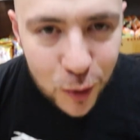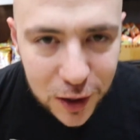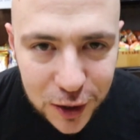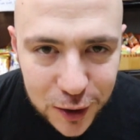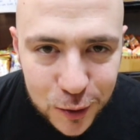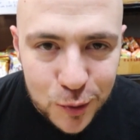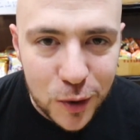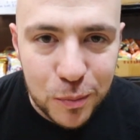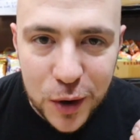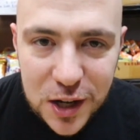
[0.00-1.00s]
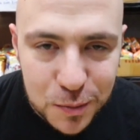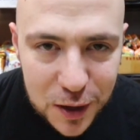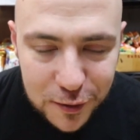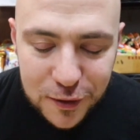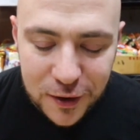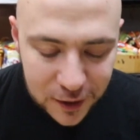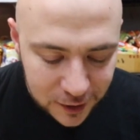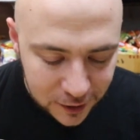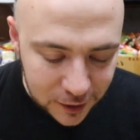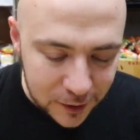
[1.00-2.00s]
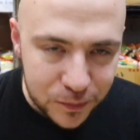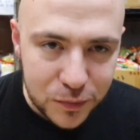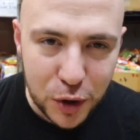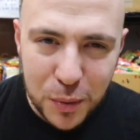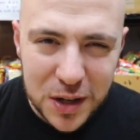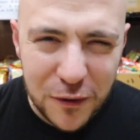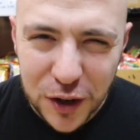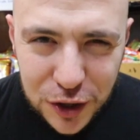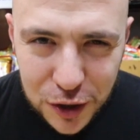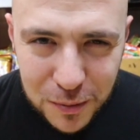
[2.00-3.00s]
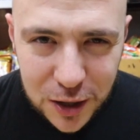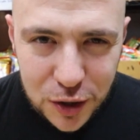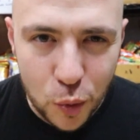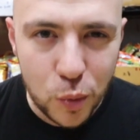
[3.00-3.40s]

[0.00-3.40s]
Wonder was with braised beef. Pretty much every dish she makes